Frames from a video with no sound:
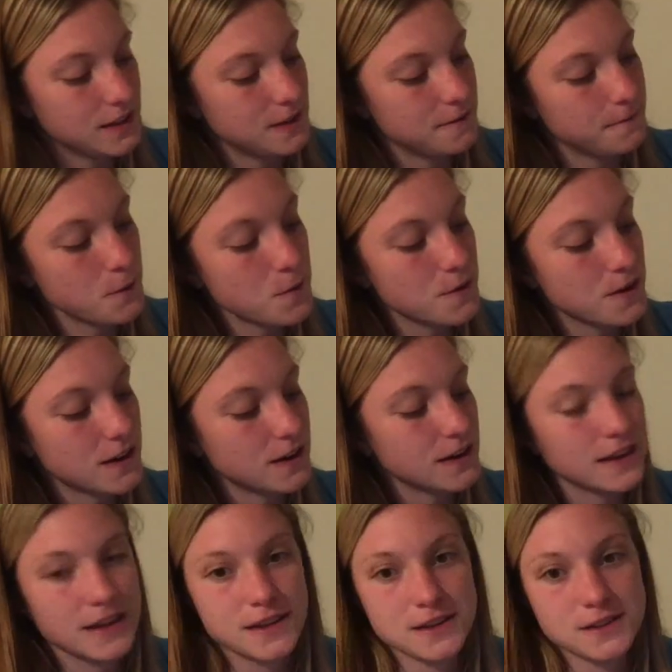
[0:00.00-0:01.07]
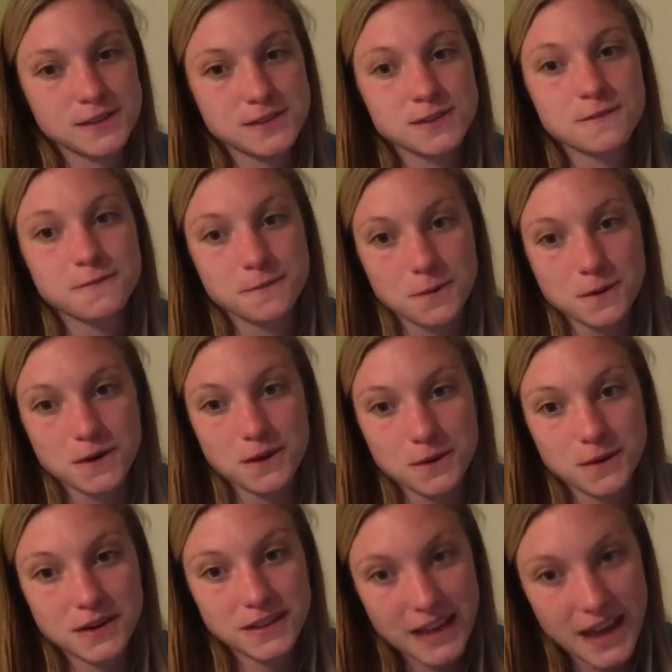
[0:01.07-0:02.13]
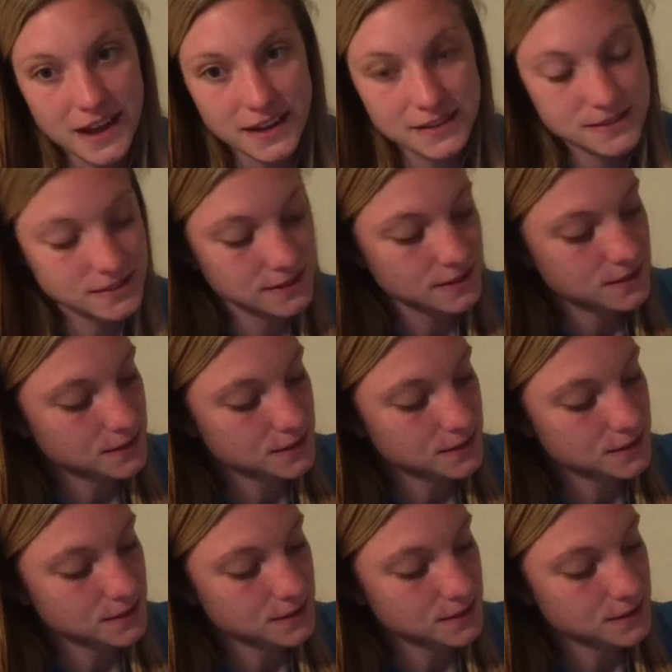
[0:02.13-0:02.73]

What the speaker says: 4 is 4 or less,